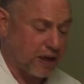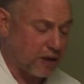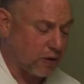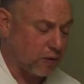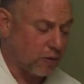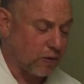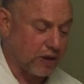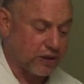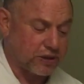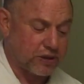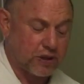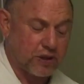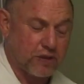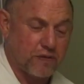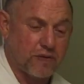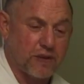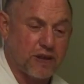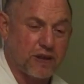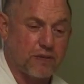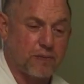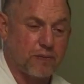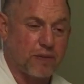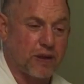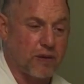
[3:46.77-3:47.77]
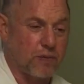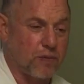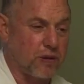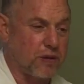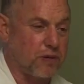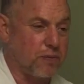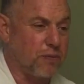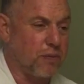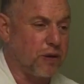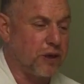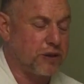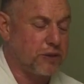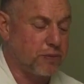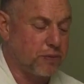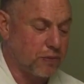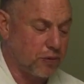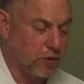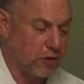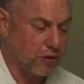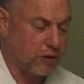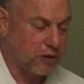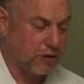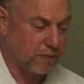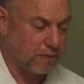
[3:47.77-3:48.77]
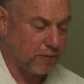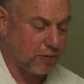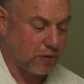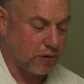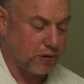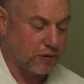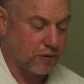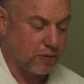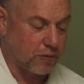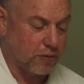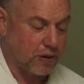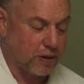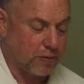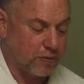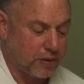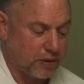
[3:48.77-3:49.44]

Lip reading: or watch TV in bed with much more support. So what I'm